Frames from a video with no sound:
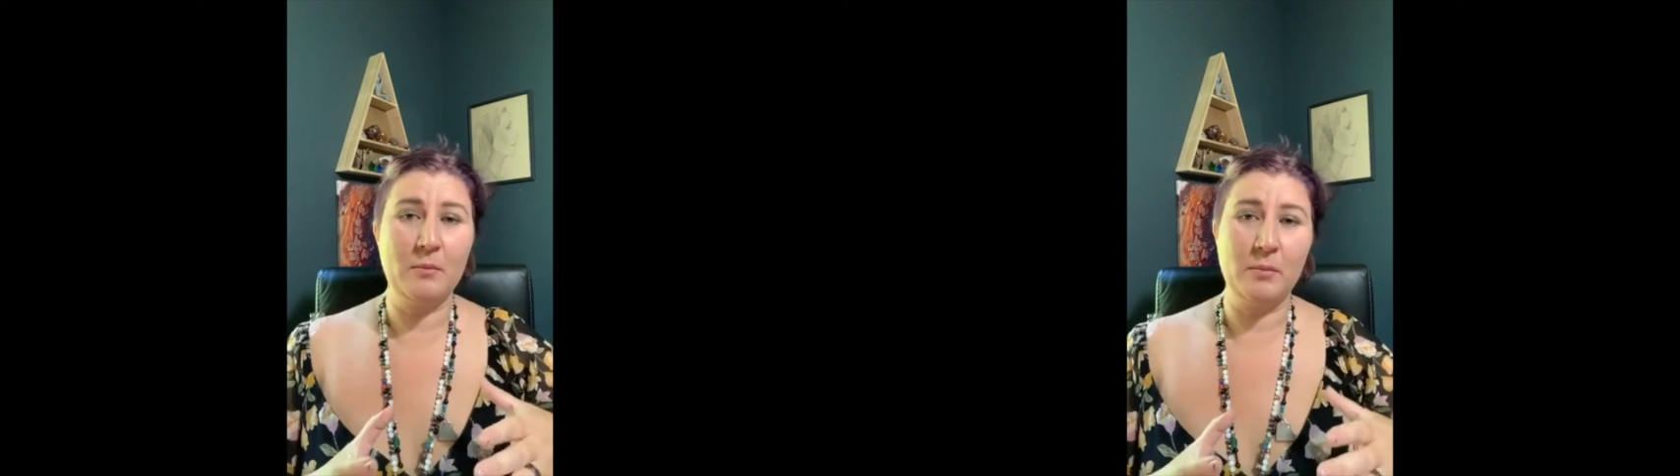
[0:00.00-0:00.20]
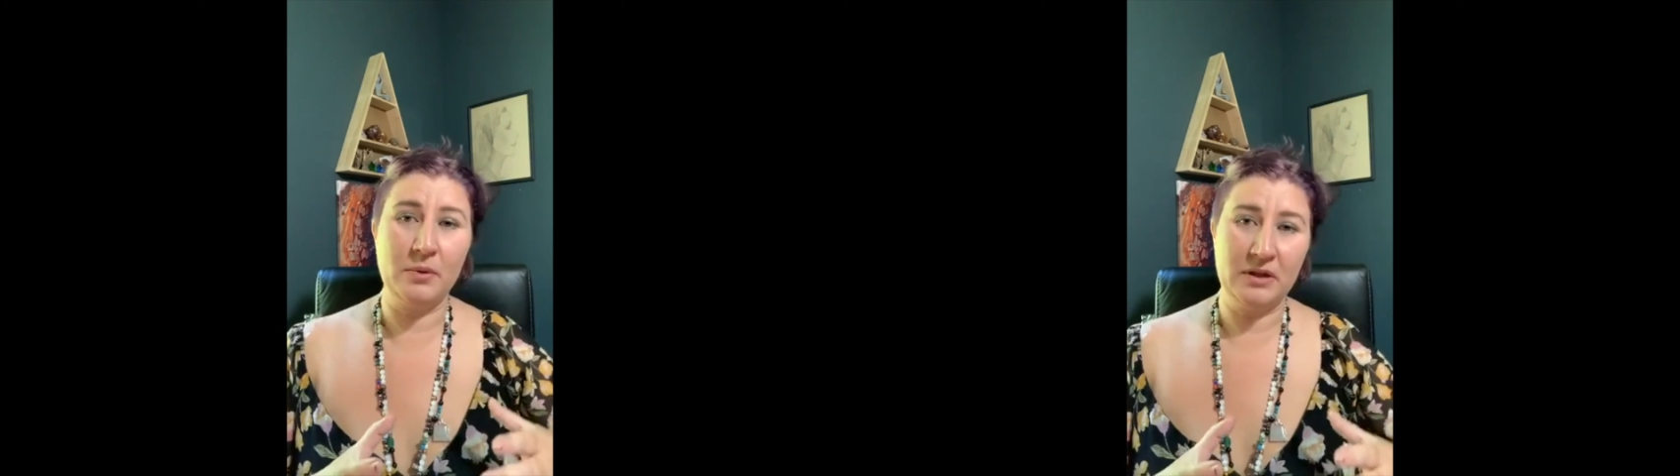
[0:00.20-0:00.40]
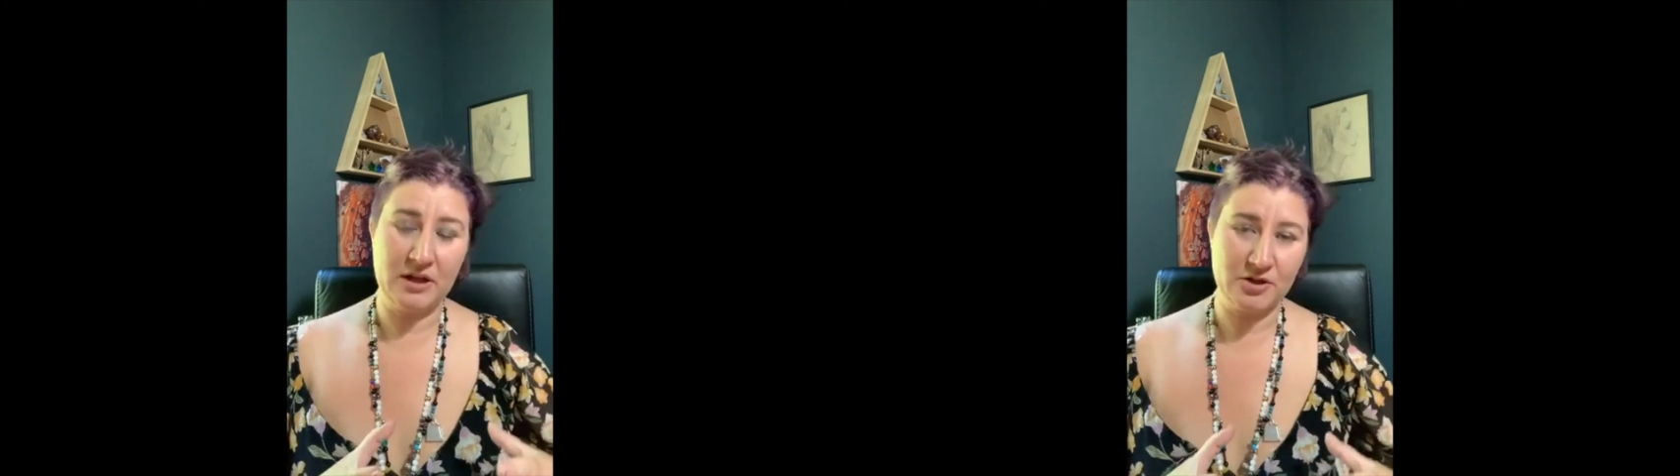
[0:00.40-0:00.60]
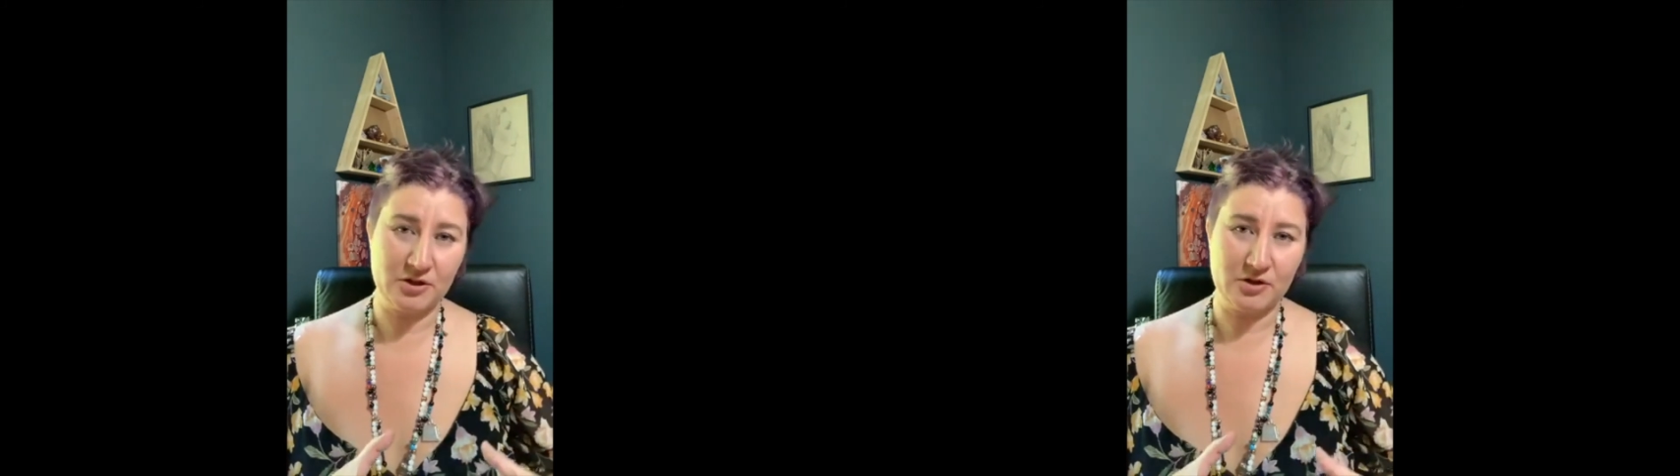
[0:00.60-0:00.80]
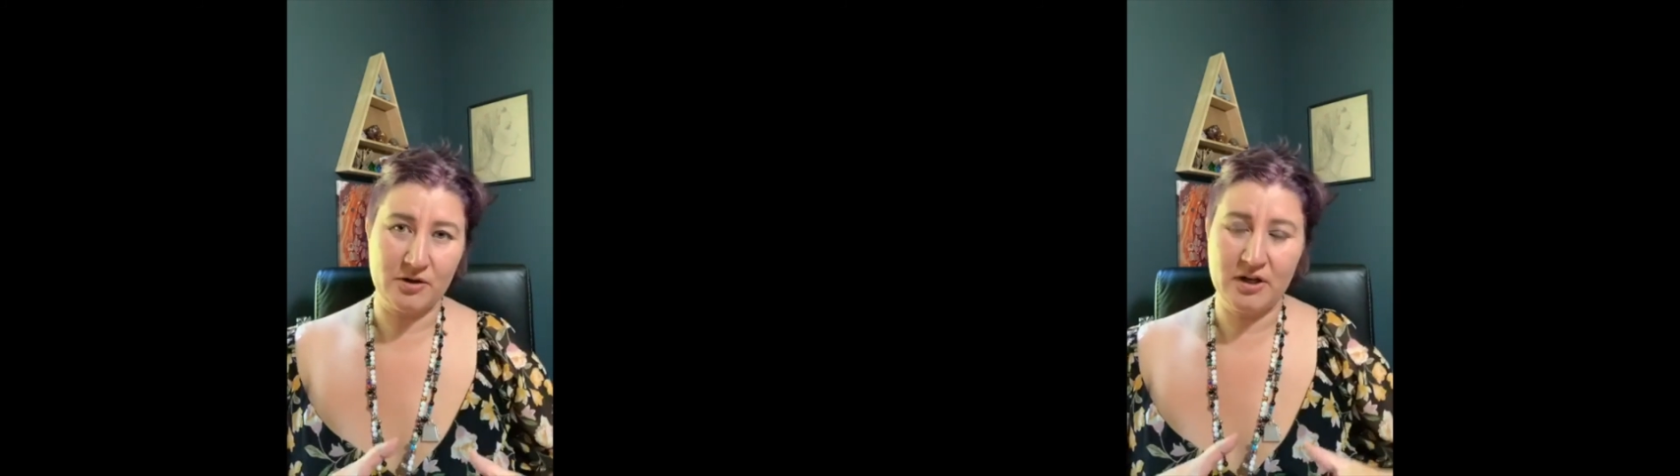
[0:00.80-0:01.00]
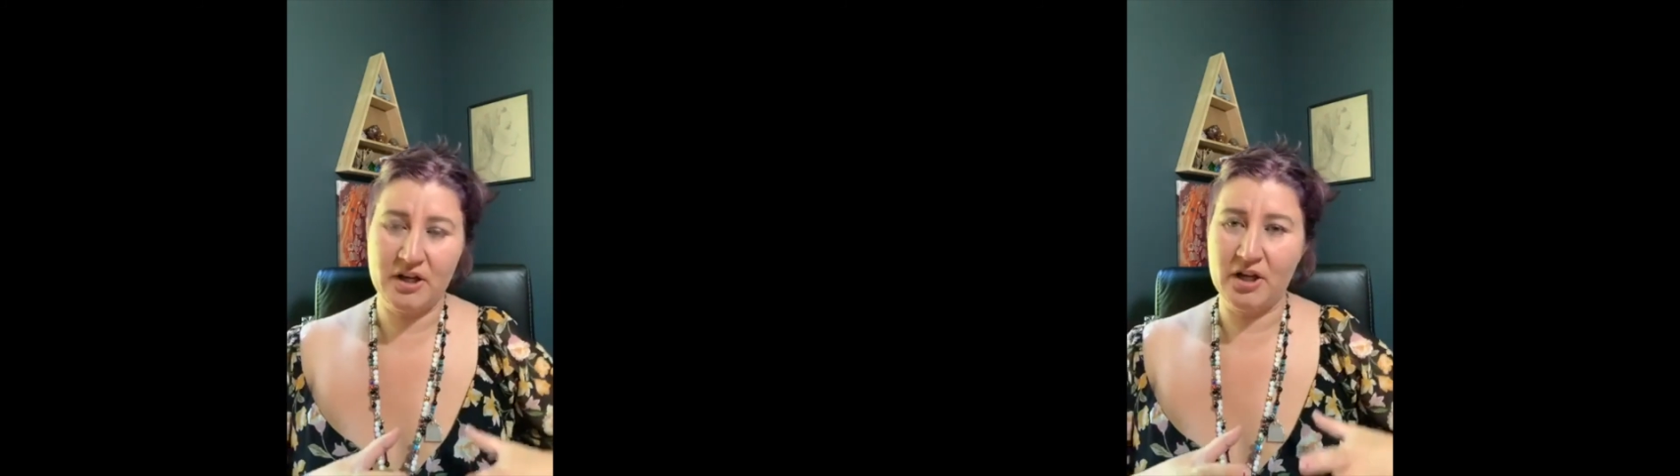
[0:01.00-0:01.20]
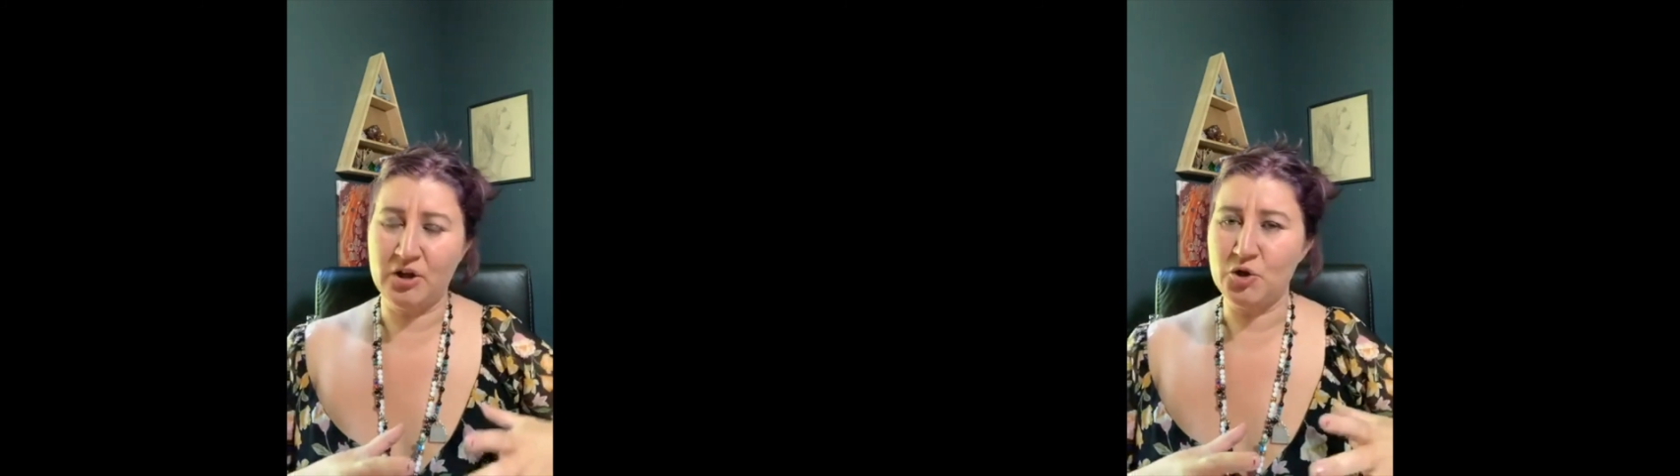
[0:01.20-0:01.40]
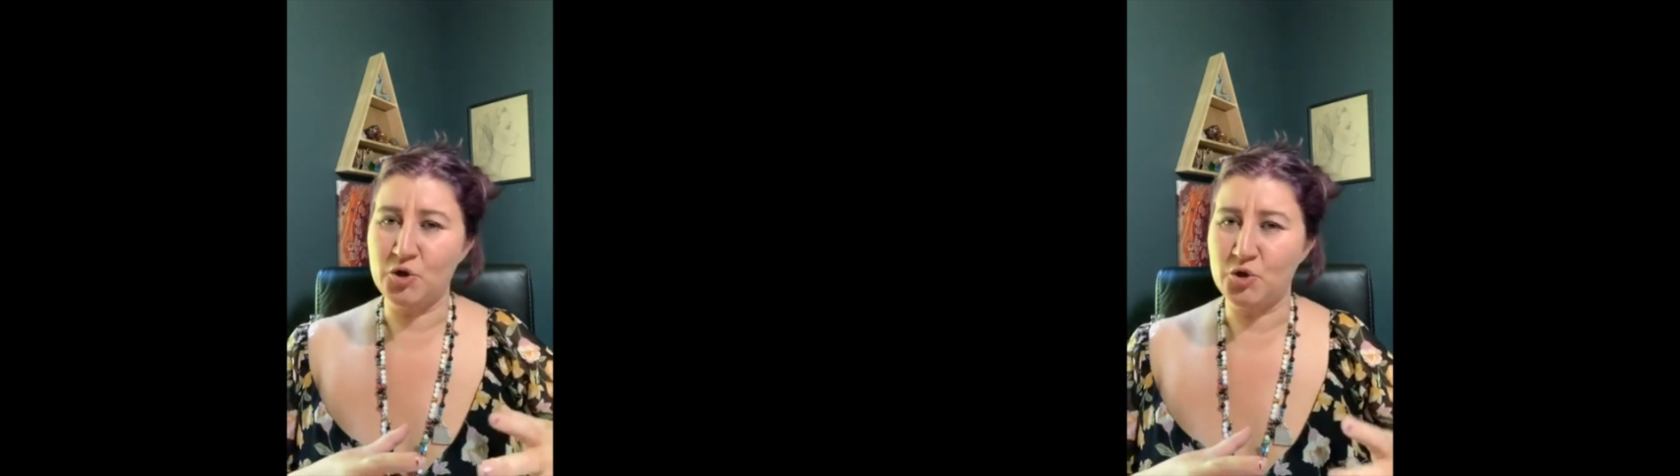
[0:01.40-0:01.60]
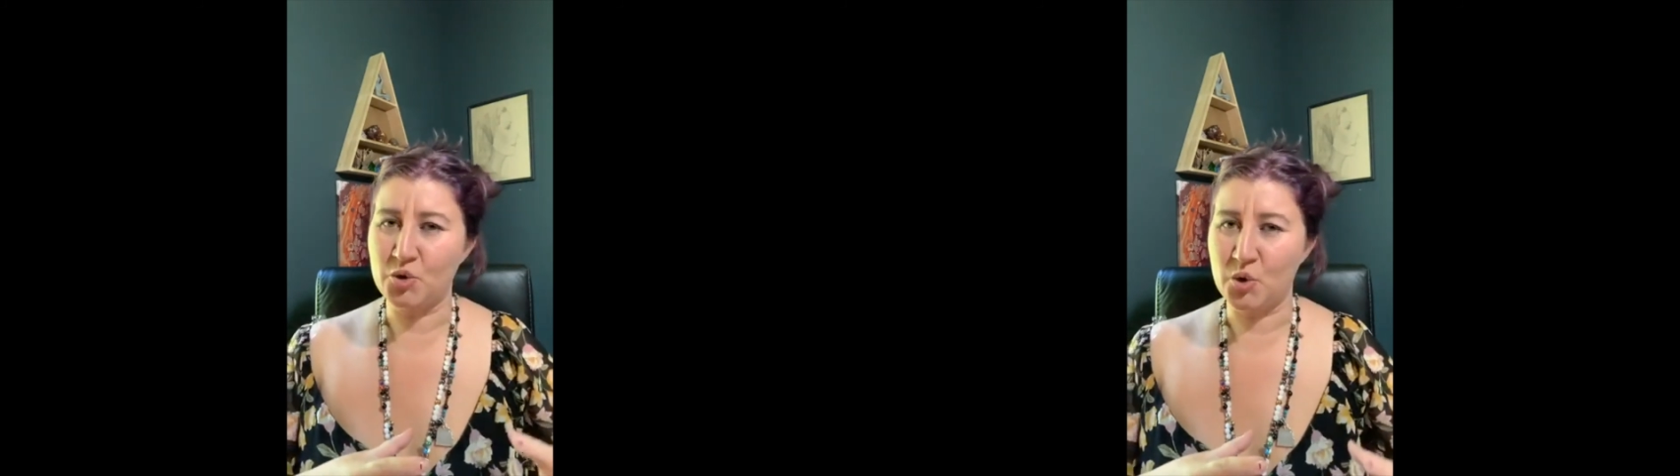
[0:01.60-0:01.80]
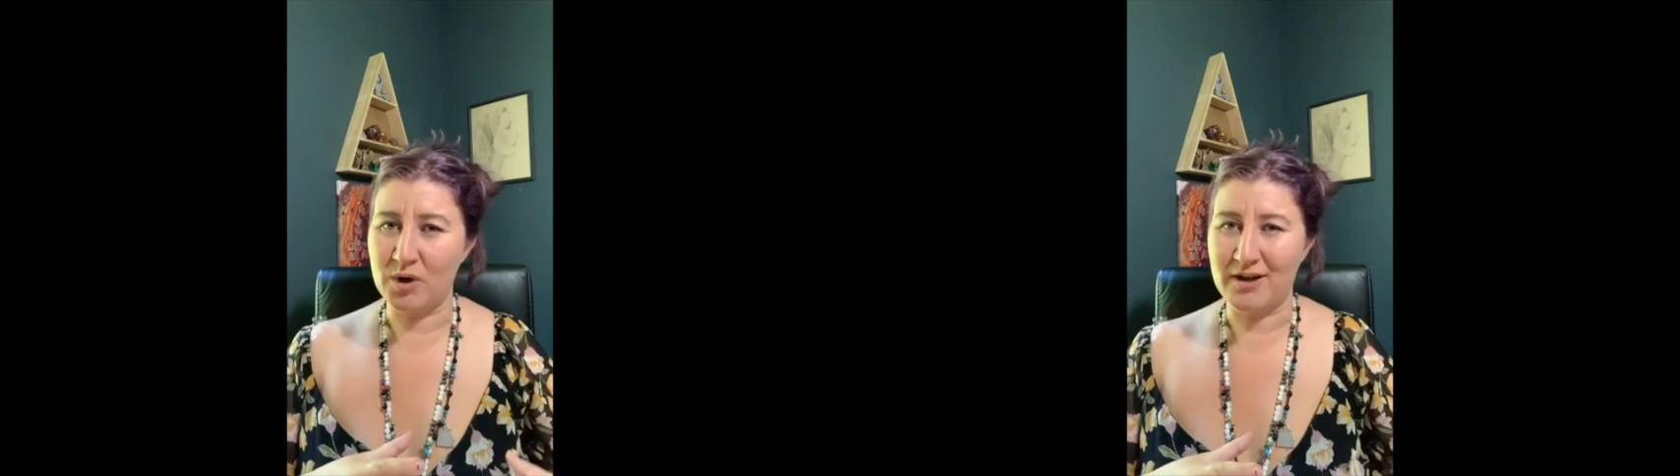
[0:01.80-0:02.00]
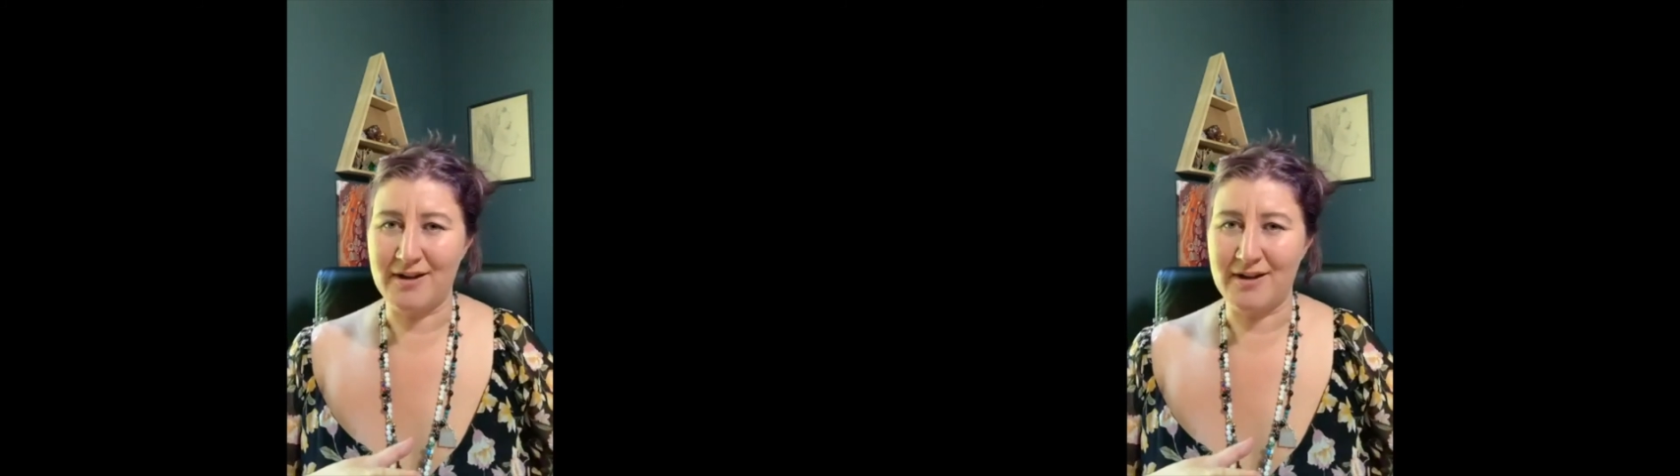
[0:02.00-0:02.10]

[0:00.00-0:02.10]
pleasure and joy